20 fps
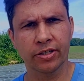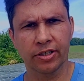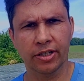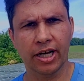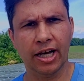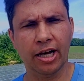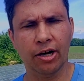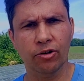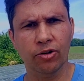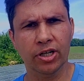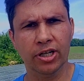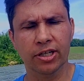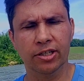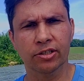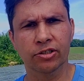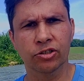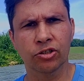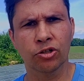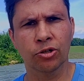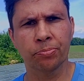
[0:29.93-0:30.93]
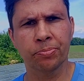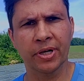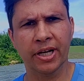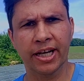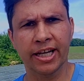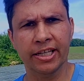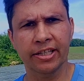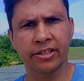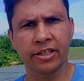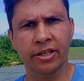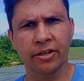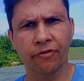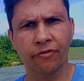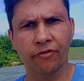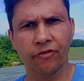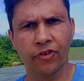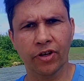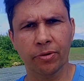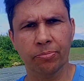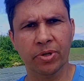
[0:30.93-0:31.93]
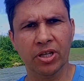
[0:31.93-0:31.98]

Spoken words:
our cooperative